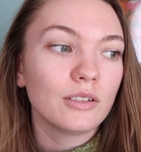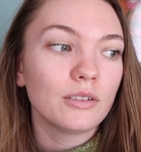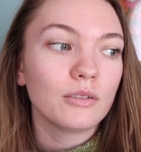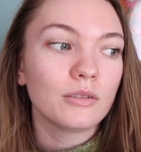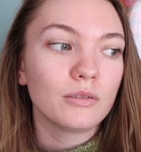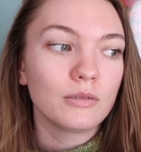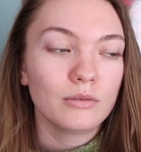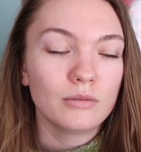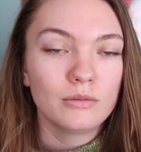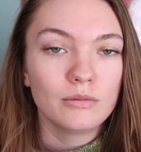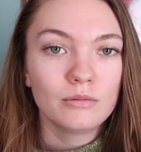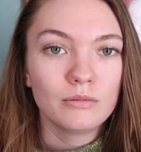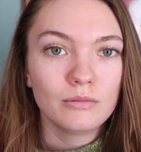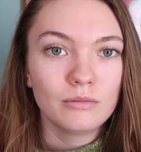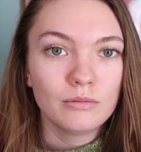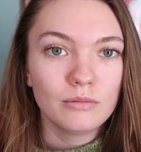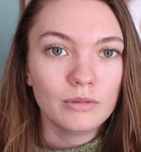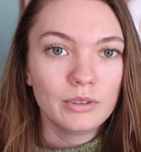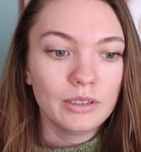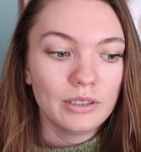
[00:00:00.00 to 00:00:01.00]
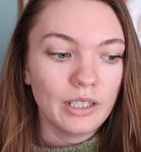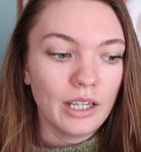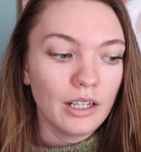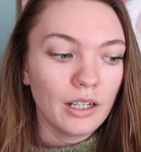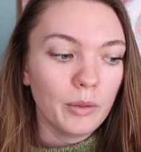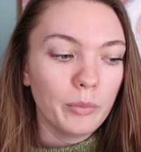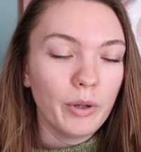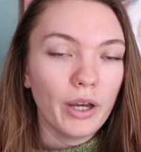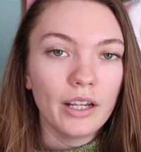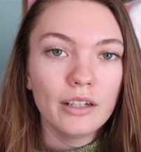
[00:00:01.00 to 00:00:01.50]
to
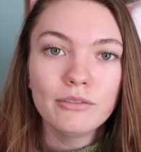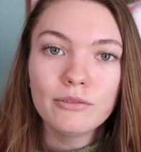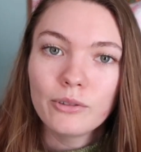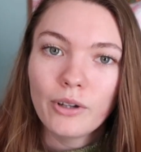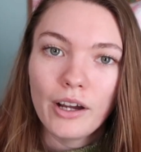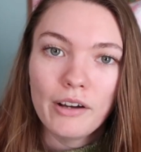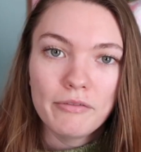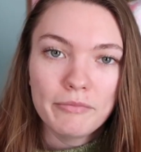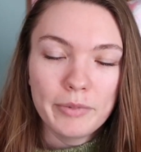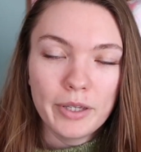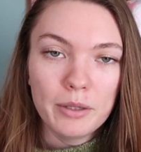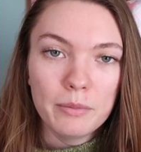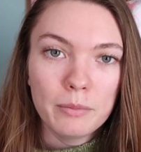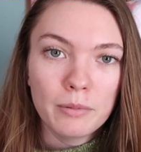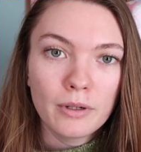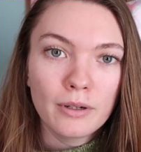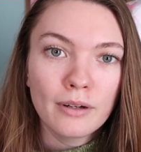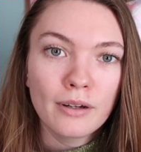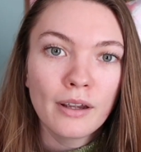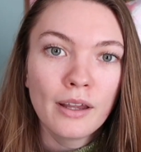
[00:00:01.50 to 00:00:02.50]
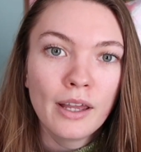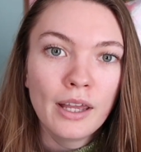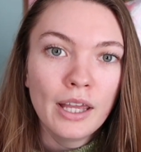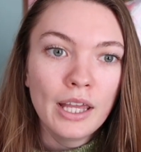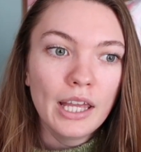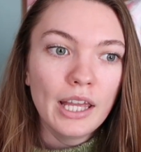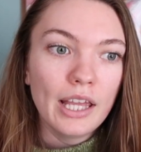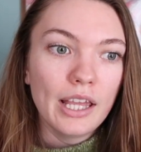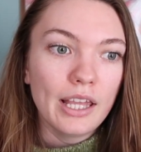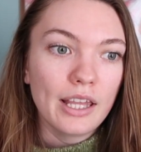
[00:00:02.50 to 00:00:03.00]
get a pad of graph paper
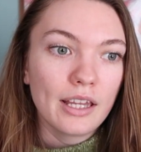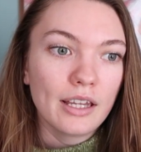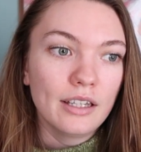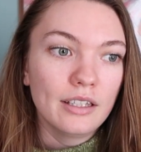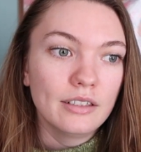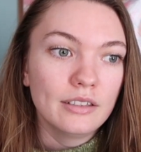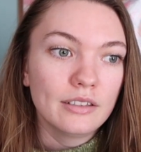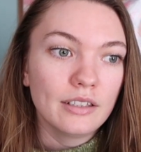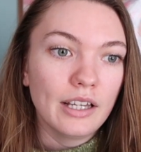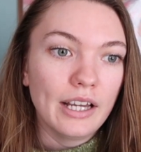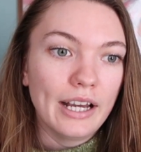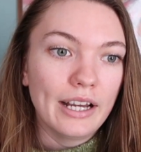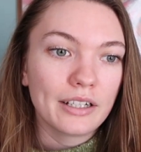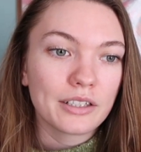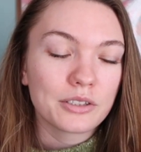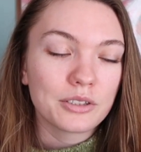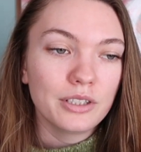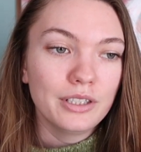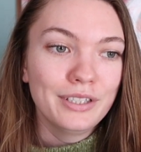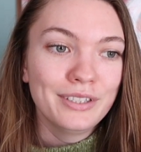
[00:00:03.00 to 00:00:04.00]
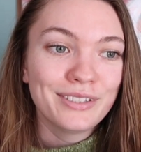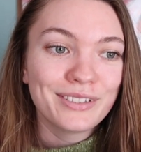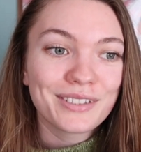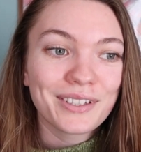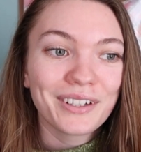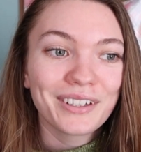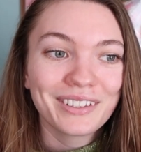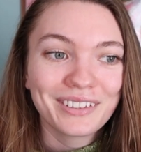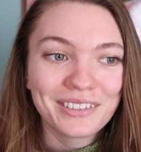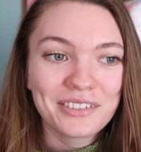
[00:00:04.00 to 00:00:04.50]
and actually
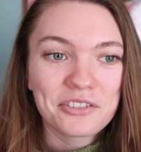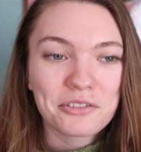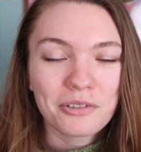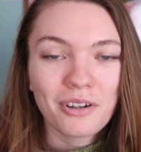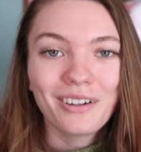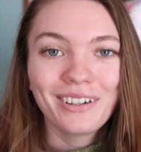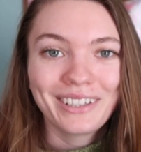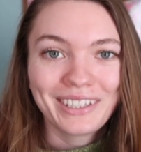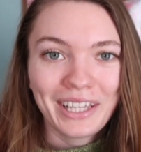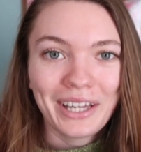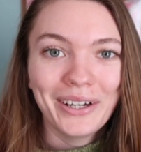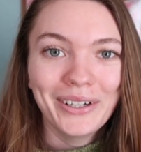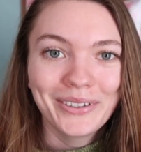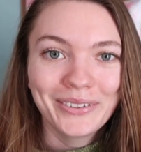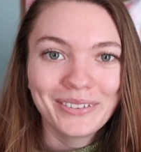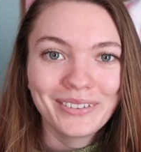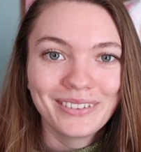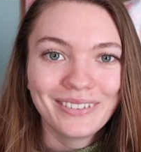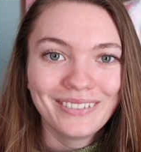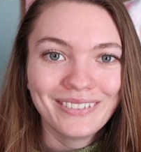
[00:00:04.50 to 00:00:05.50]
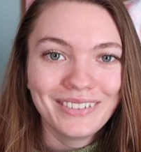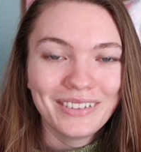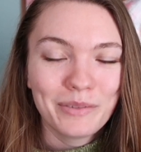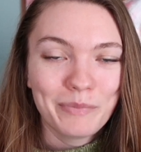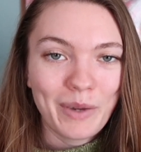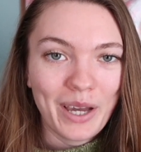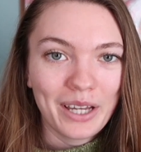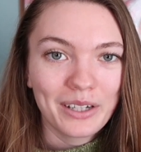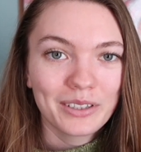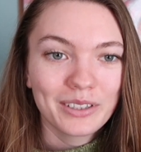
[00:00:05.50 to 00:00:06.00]
start drawing out
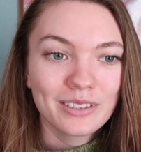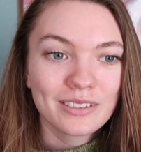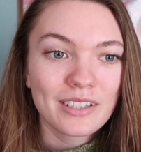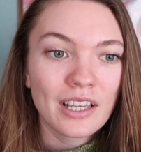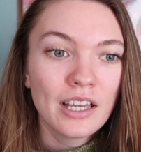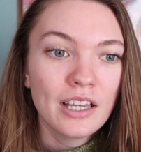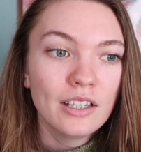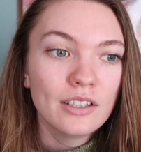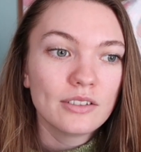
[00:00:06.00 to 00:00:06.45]
patterns.